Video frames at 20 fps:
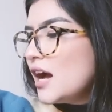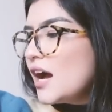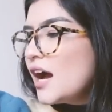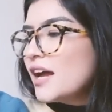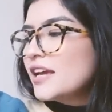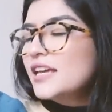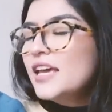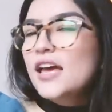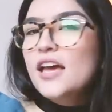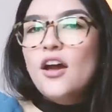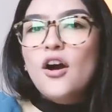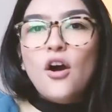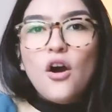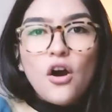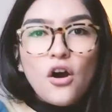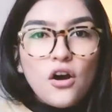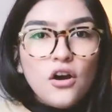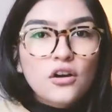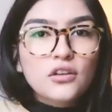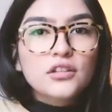I get
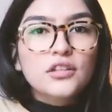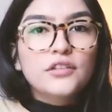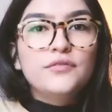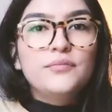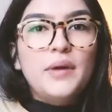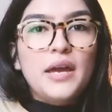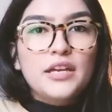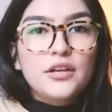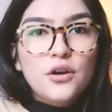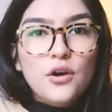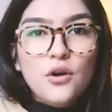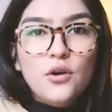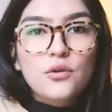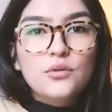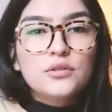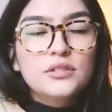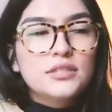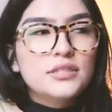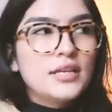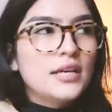all of my
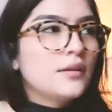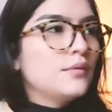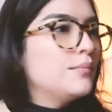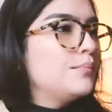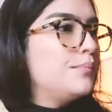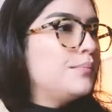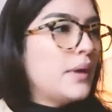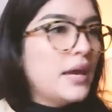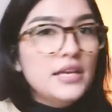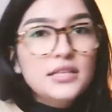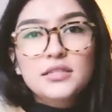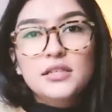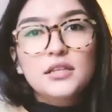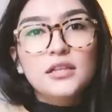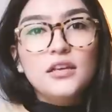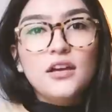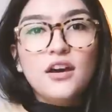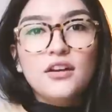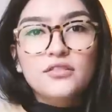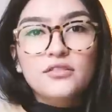coats and
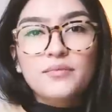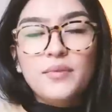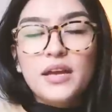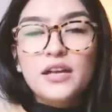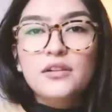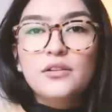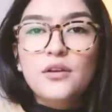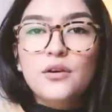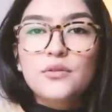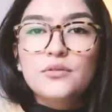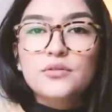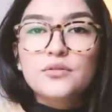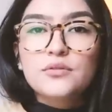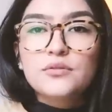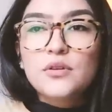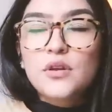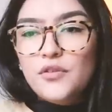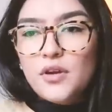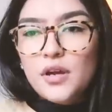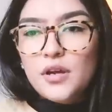basically all of my clothes
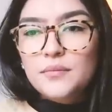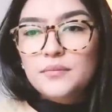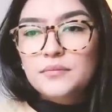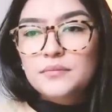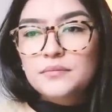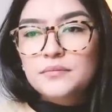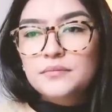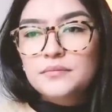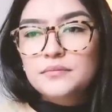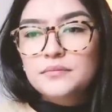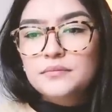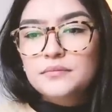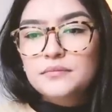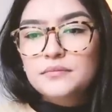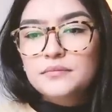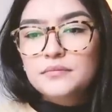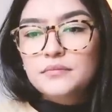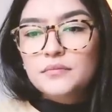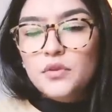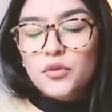from
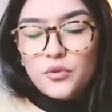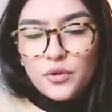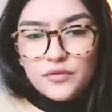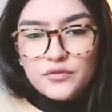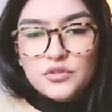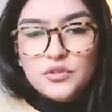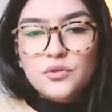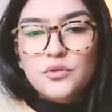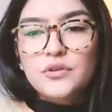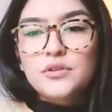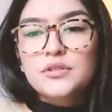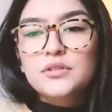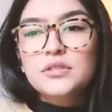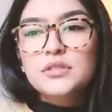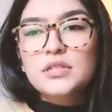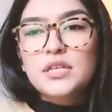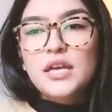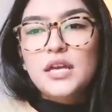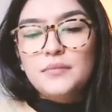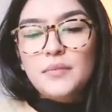thrift
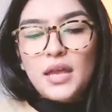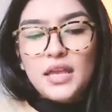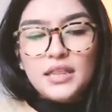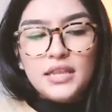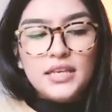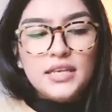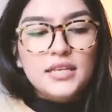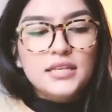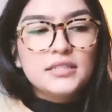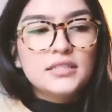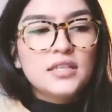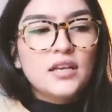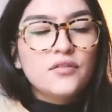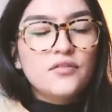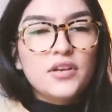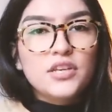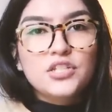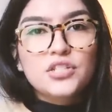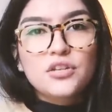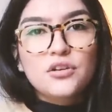stores, mainly
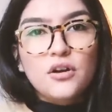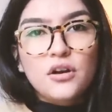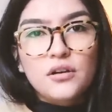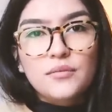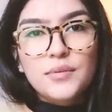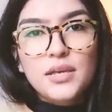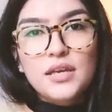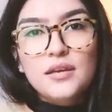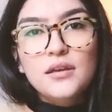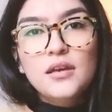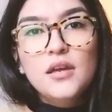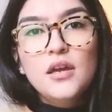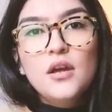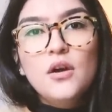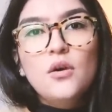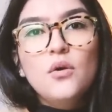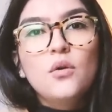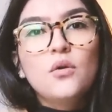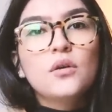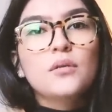Salvation Army
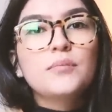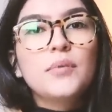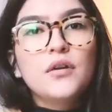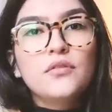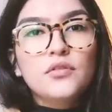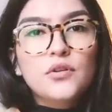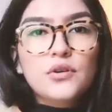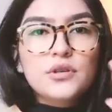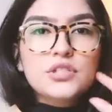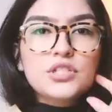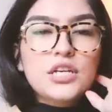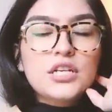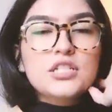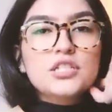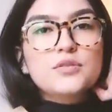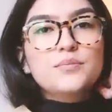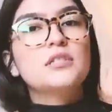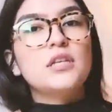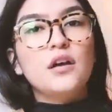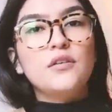or Buffalo
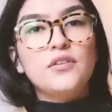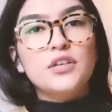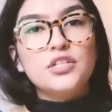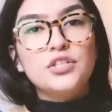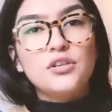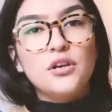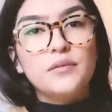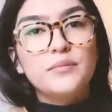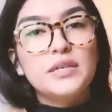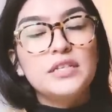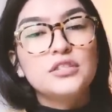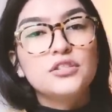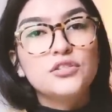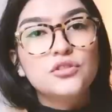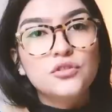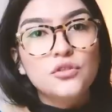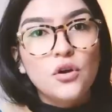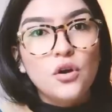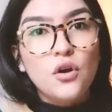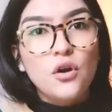Exchange. Salvation Army is
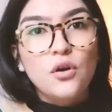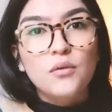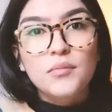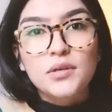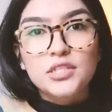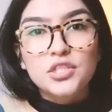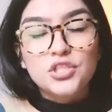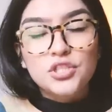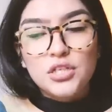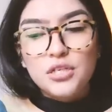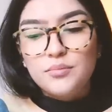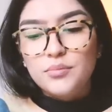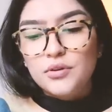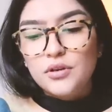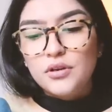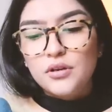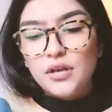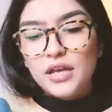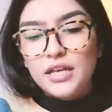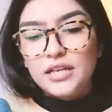so much
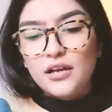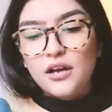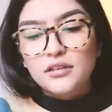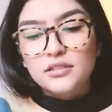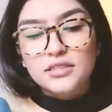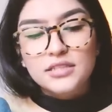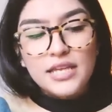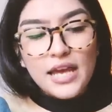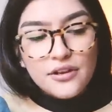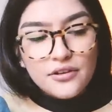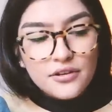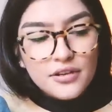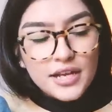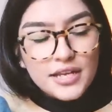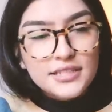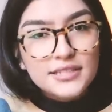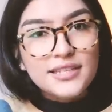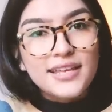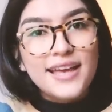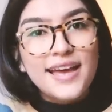cheaper, and on
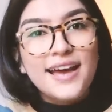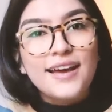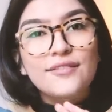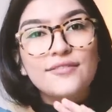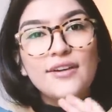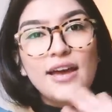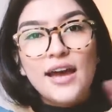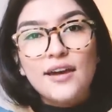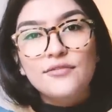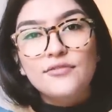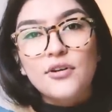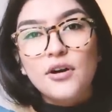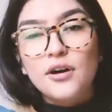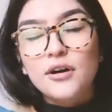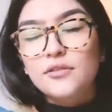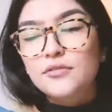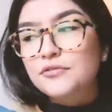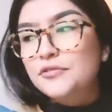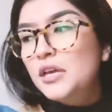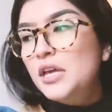Saturdays they have half
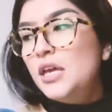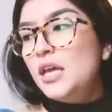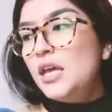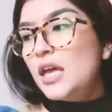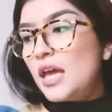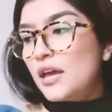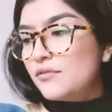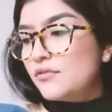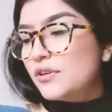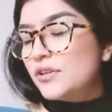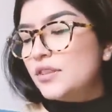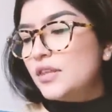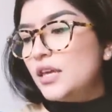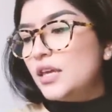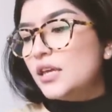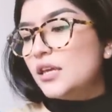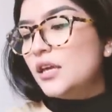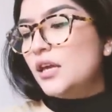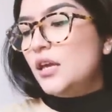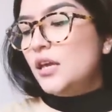off
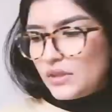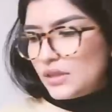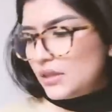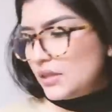everything.